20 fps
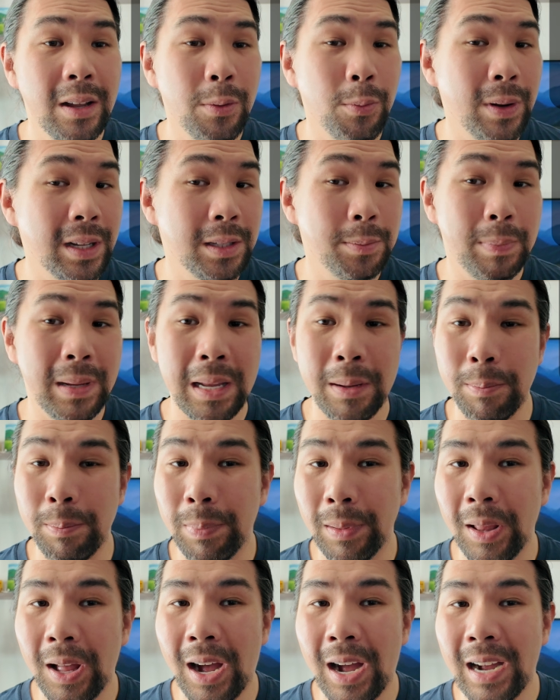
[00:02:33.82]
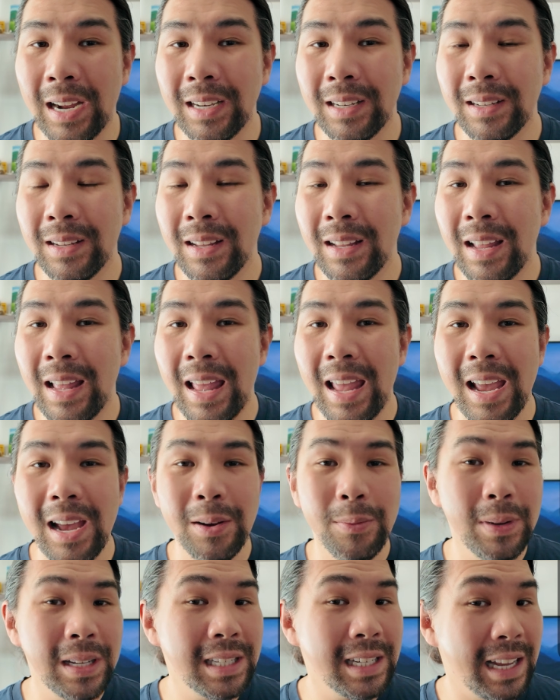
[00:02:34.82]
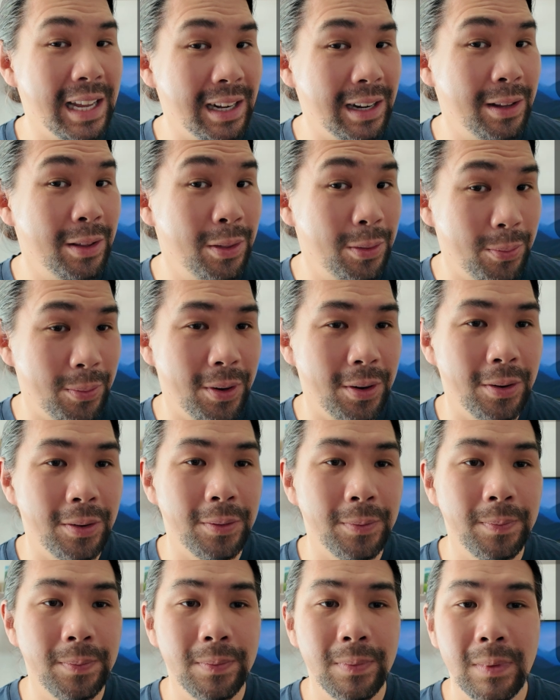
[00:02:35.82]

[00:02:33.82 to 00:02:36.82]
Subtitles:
what's being blocked, and what's getting through.